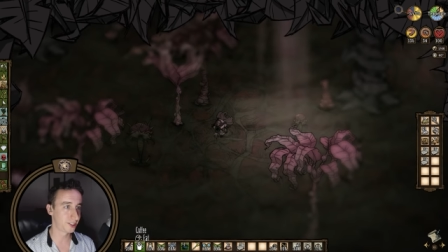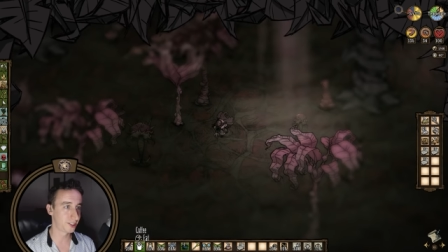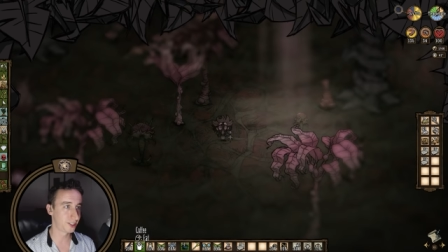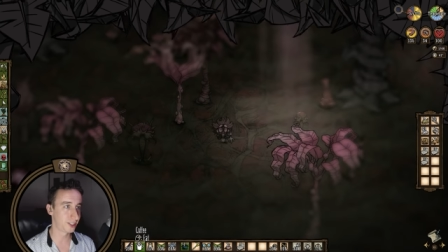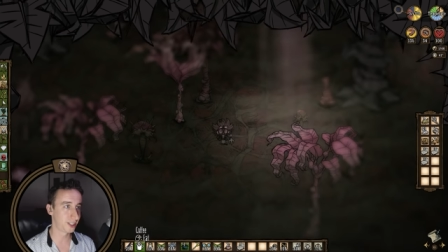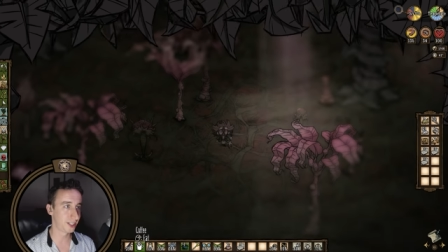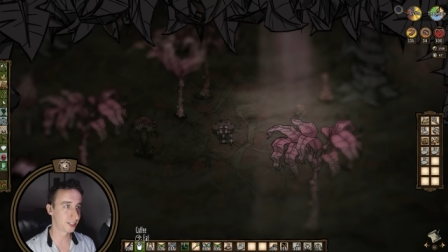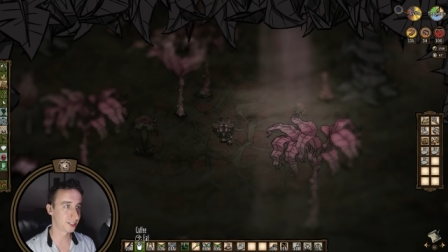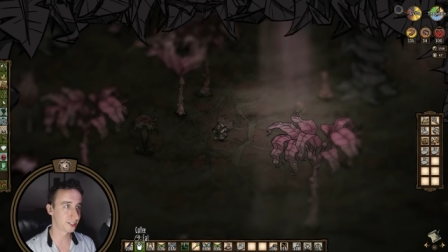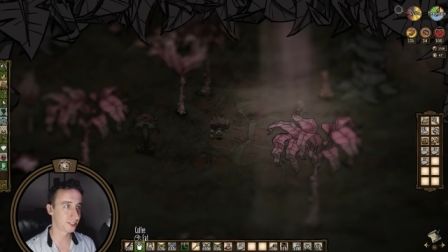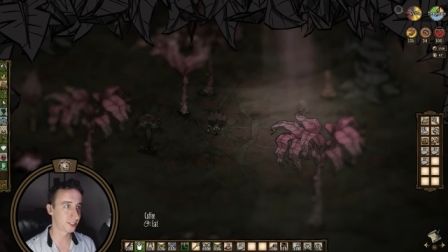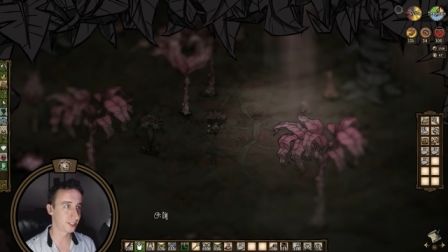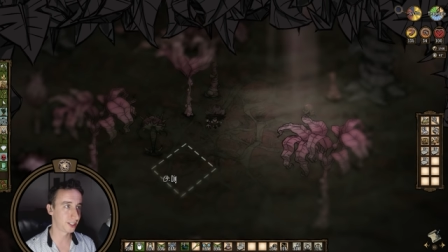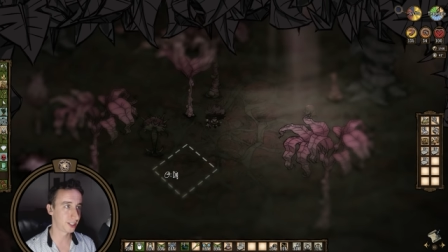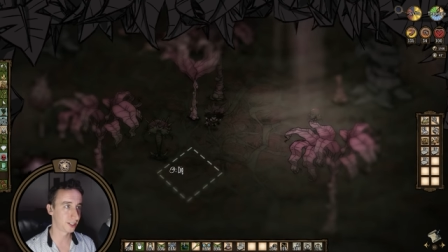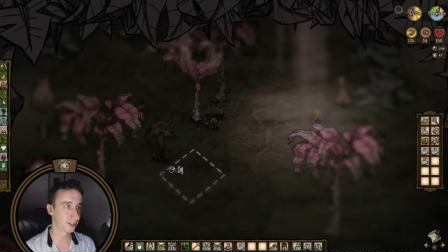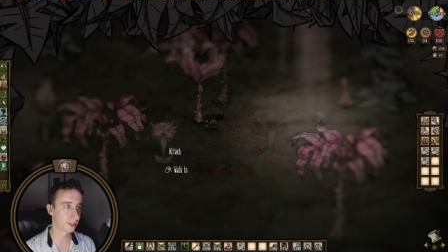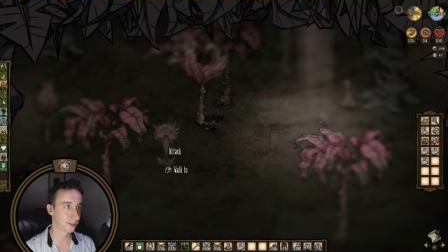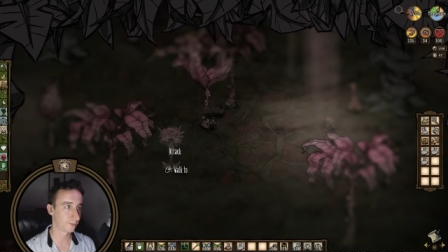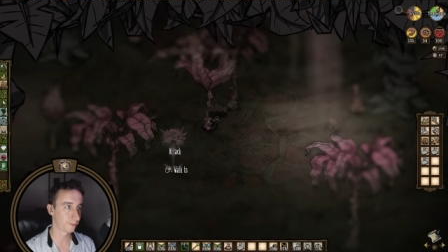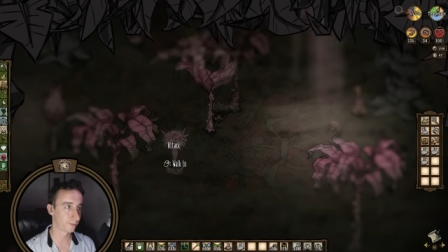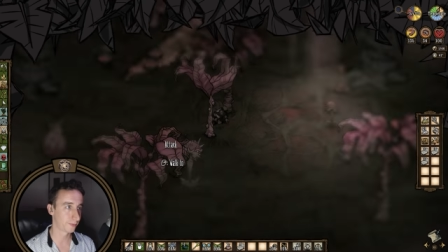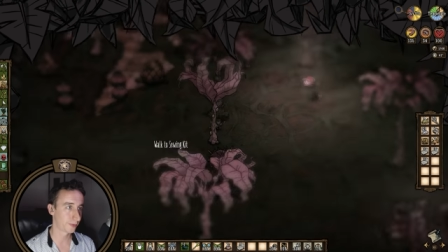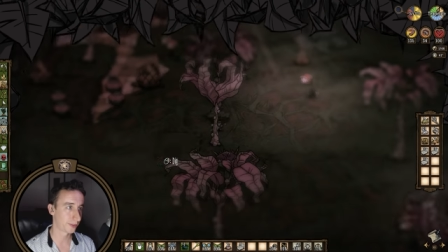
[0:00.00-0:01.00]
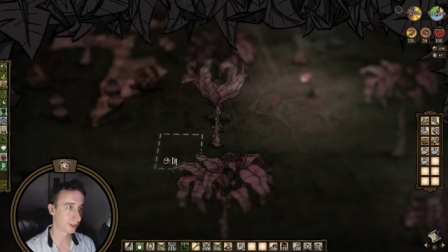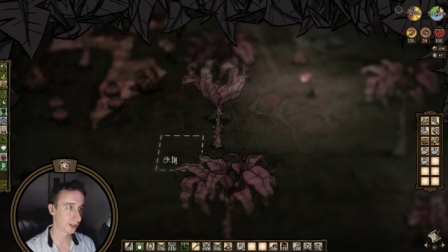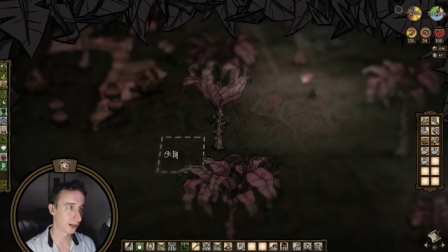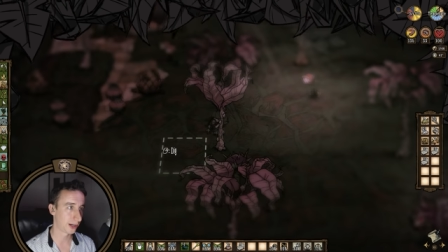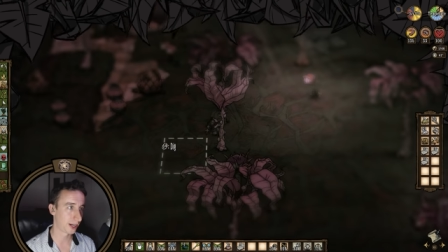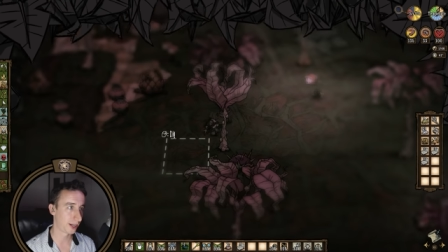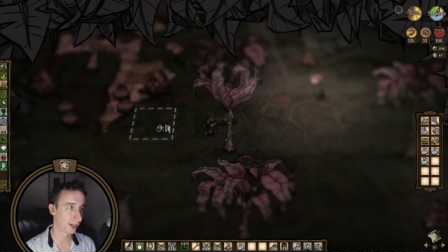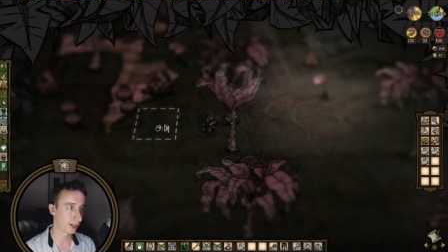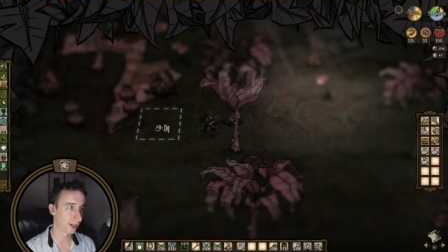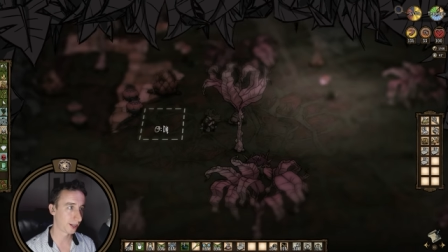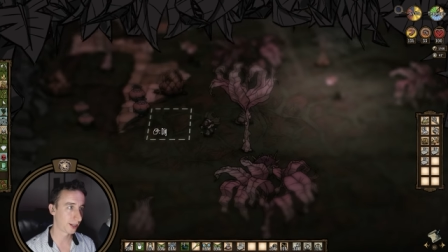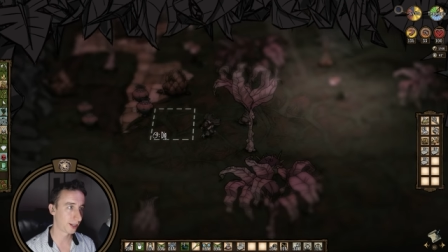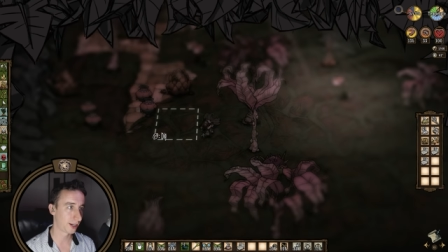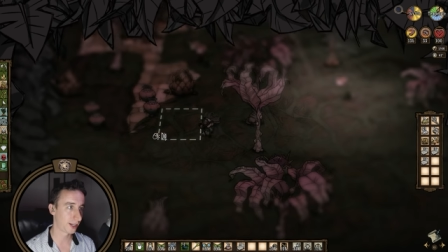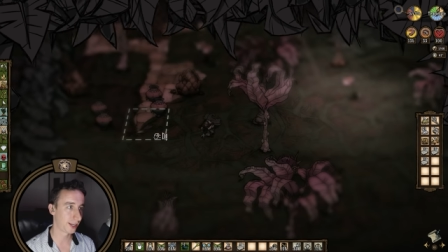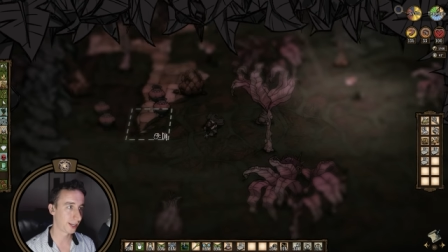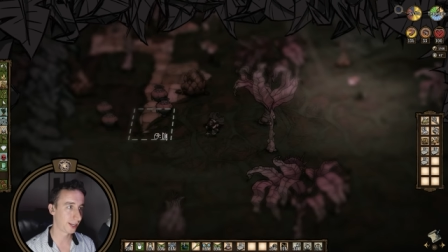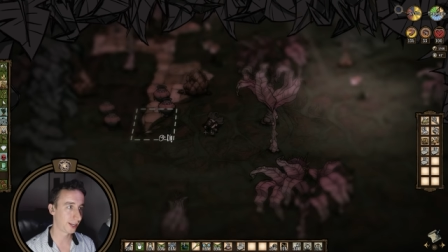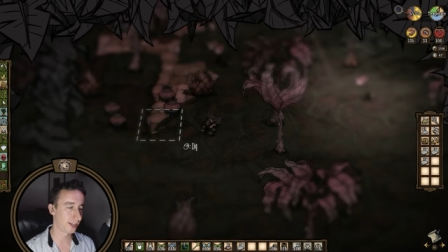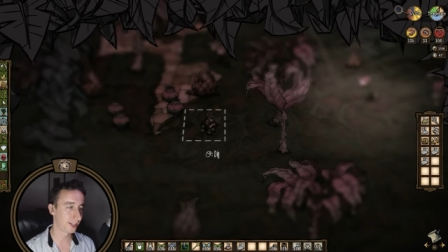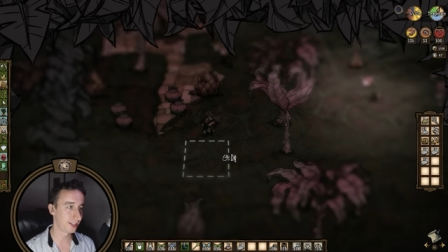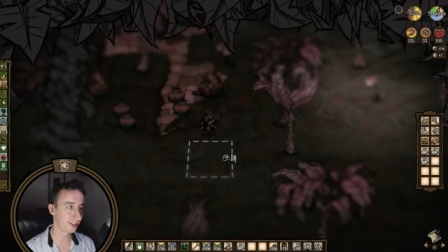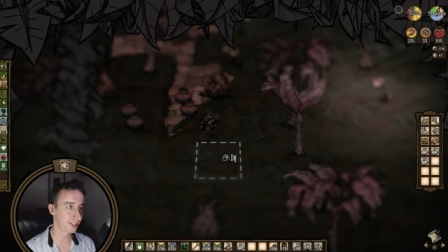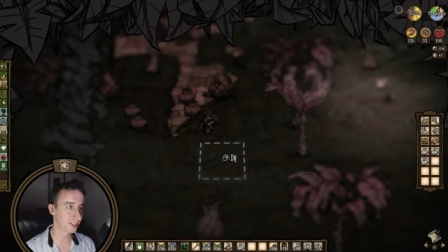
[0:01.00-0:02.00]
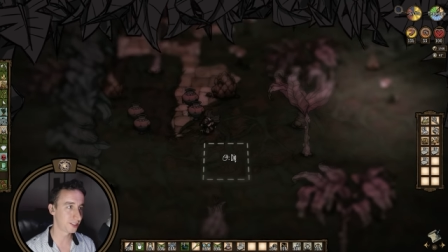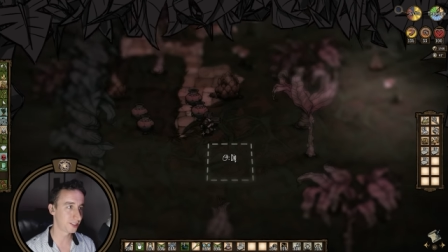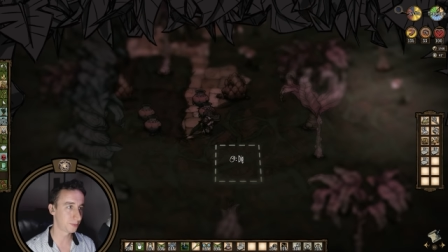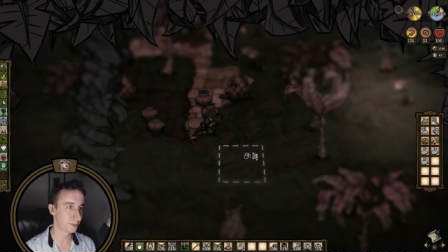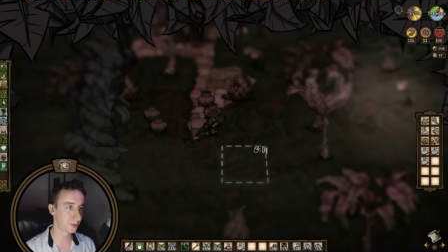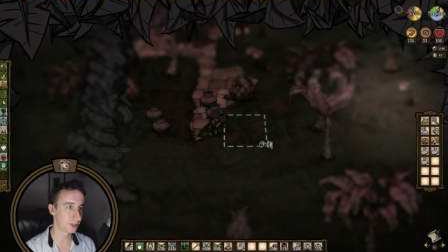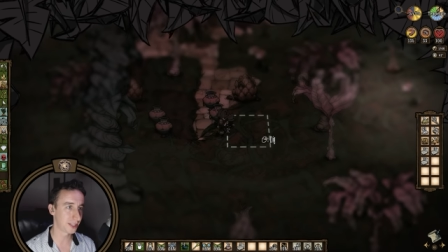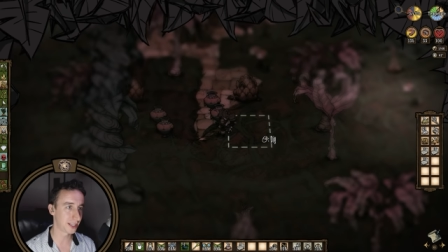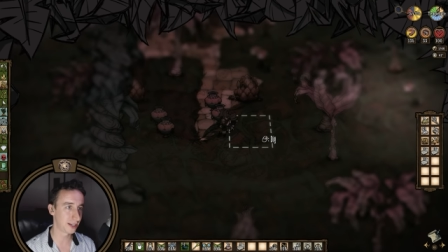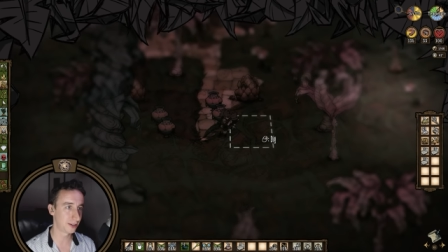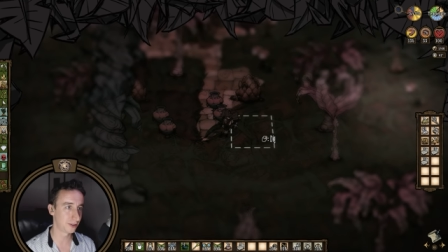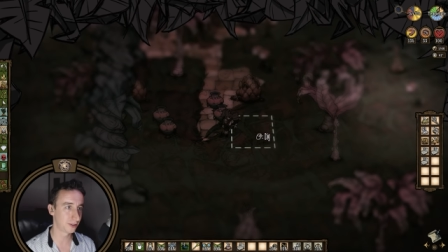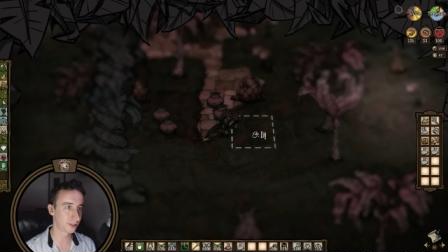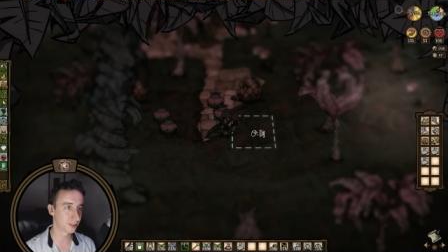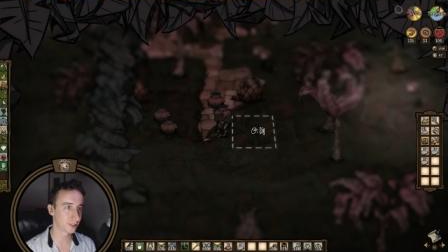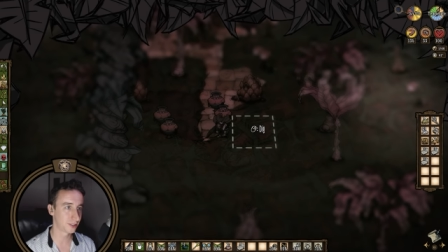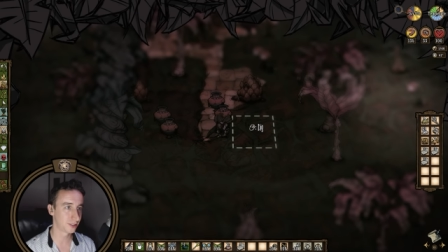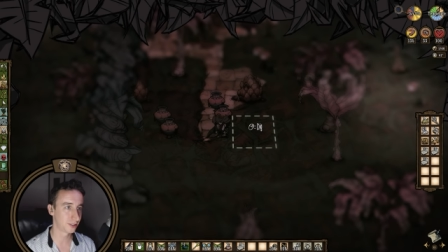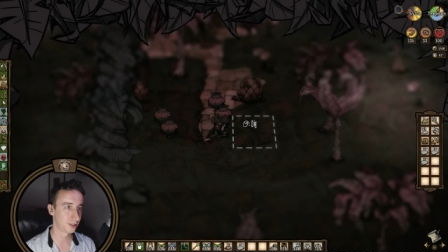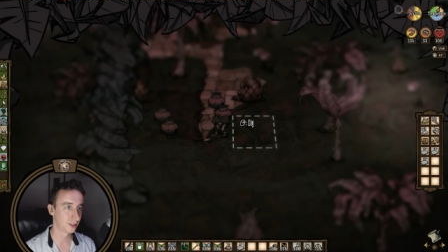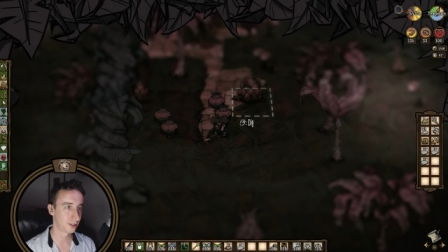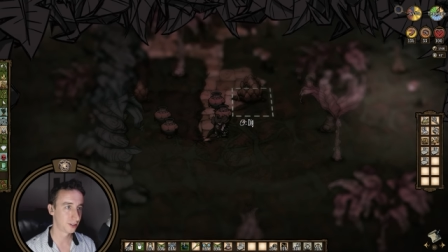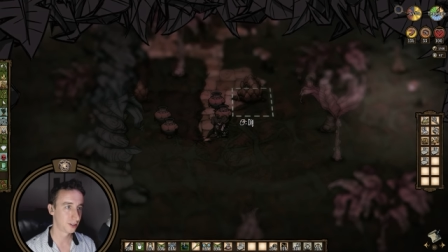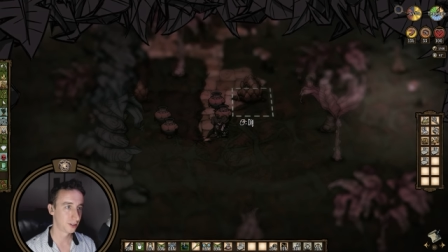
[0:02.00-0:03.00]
much DST. All right, can I get this without